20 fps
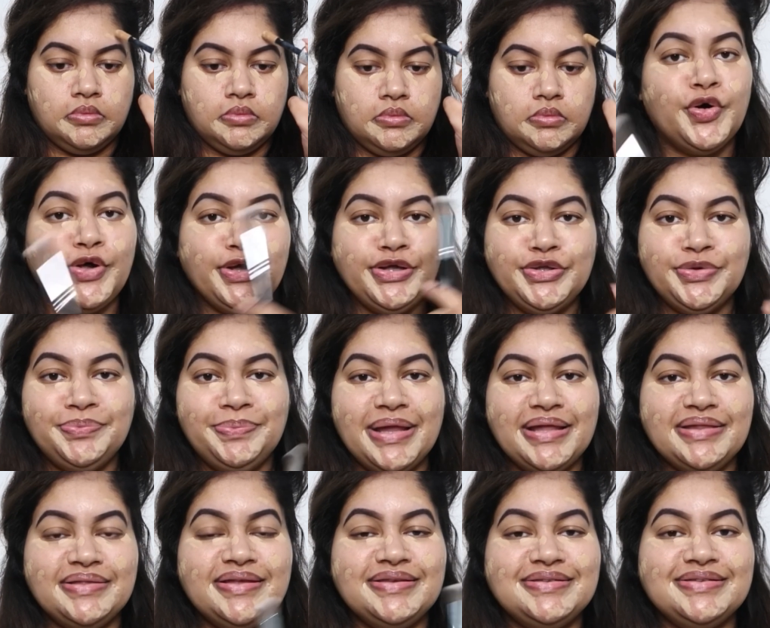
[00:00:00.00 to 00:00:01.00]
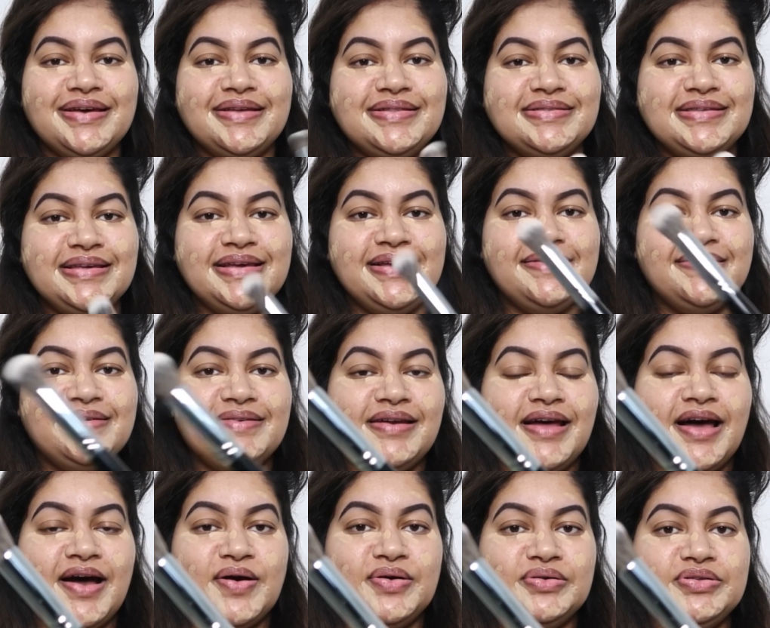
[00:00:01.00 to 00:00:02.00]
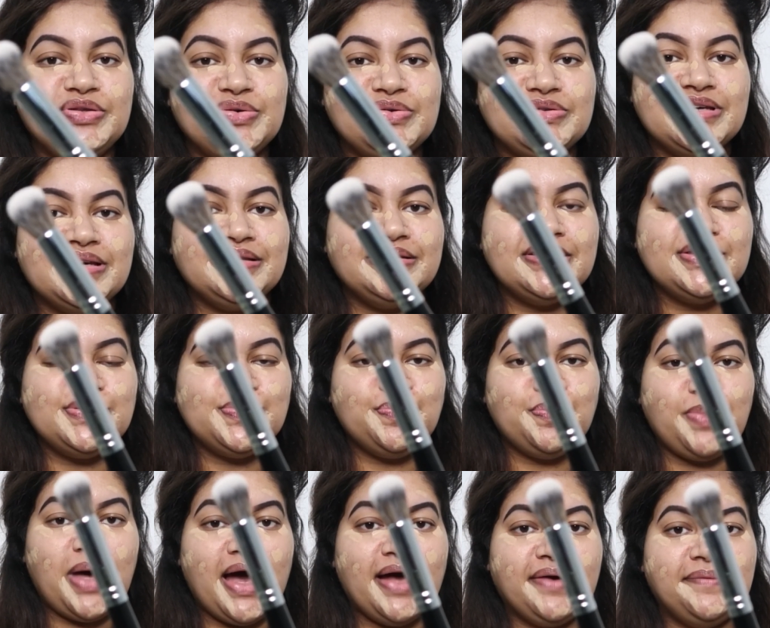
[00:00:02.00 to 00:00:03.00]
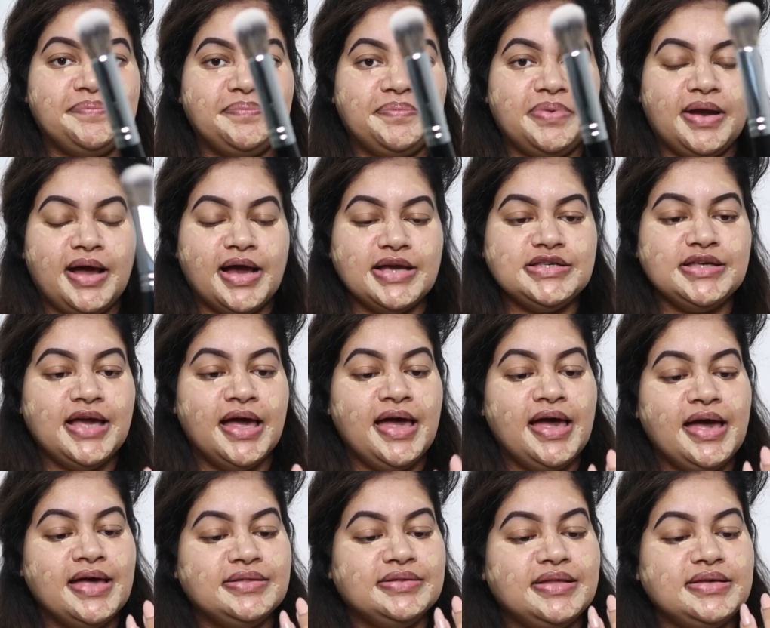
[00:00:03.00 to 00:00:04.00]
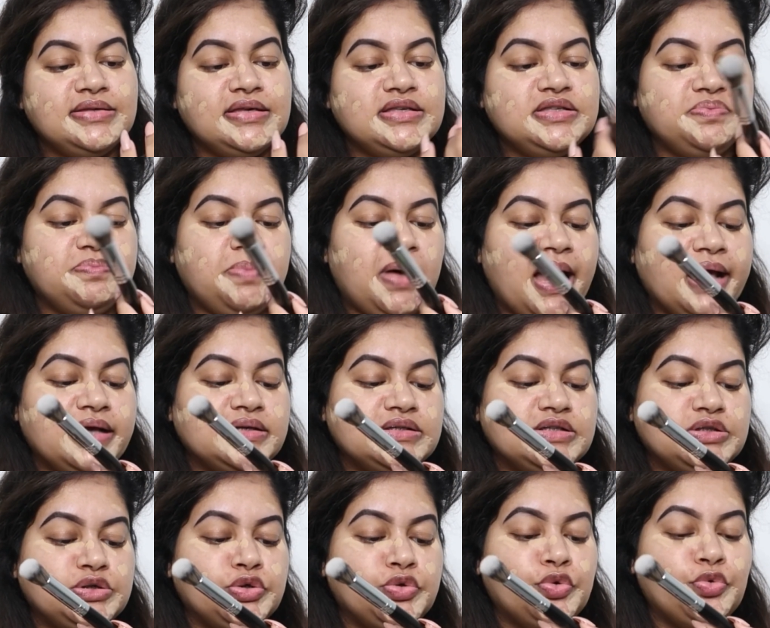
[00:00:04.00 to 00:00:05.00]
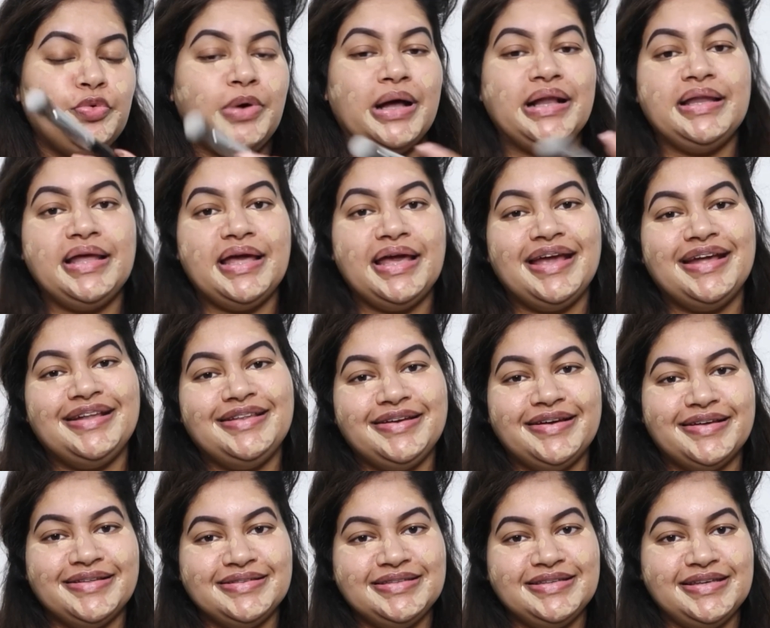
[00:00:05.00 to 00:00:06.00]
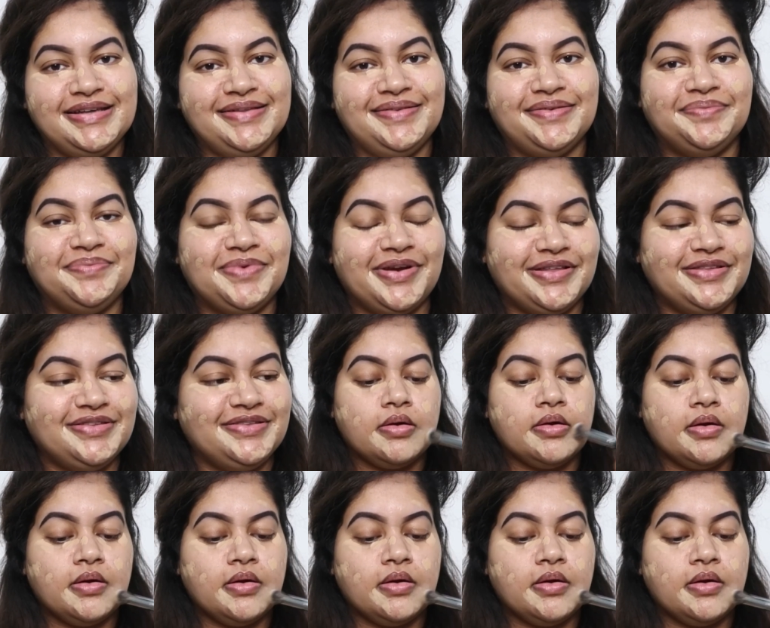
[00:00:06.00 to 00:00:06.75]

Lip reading: Going to blend this concealer out using this packed brush. This is PAC's 218 concealer brush.